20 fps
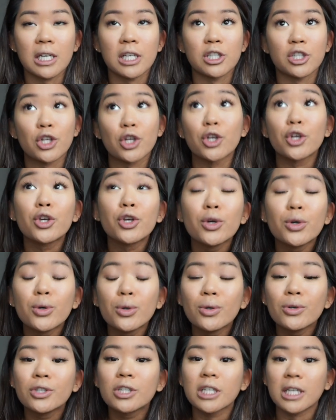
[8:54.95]
is
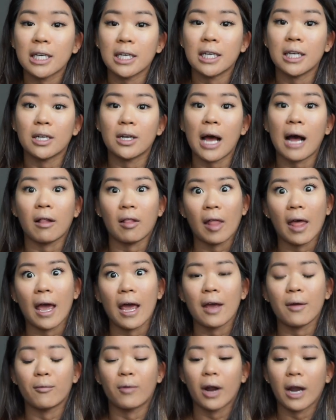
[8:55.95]
huge in
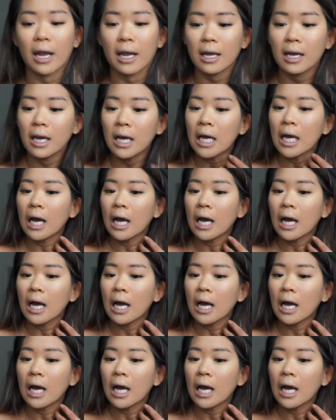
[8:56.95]
LA, right?